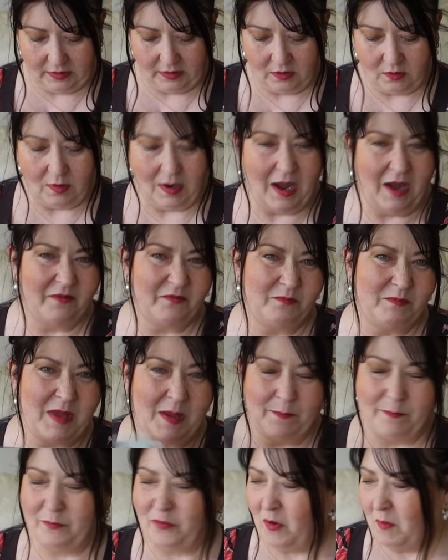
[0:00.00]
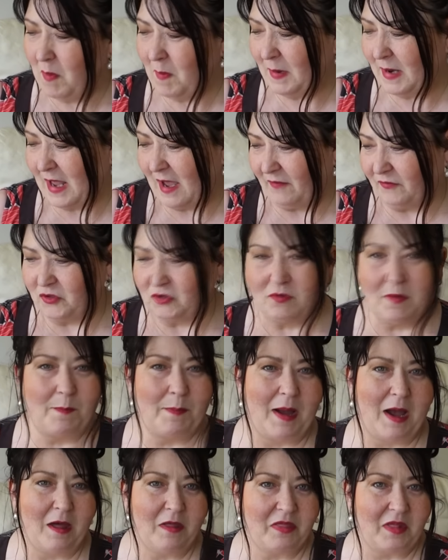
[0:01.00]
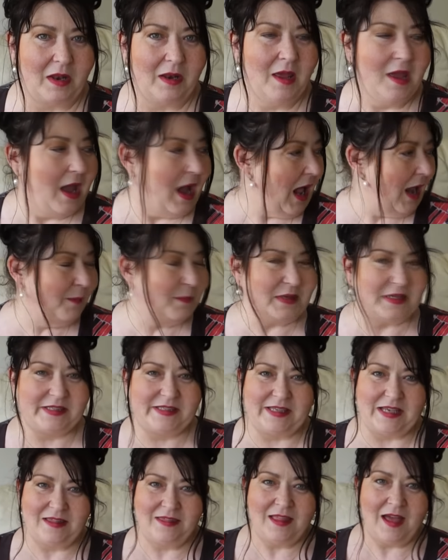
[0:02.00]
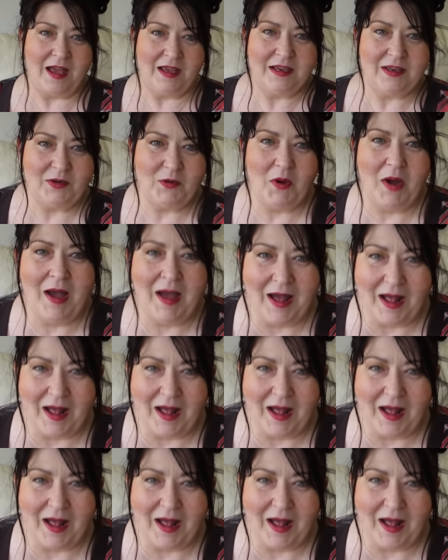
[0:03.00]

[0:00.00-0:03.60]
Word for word: you know, after, probably after a bath, I'll, I'll be sitting there, you know,